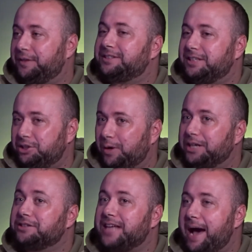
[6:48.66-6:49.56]
The
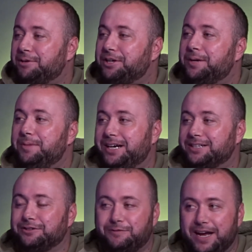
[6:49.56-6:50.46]
situations happen to him because
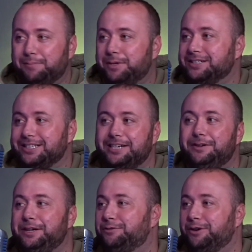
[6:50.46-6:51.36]
his family is
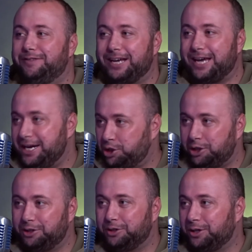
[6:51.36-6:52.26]
leaving for a
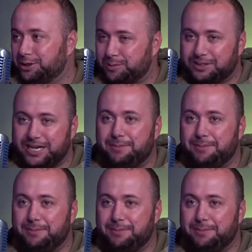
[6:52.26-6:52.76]
vacation during Christmas time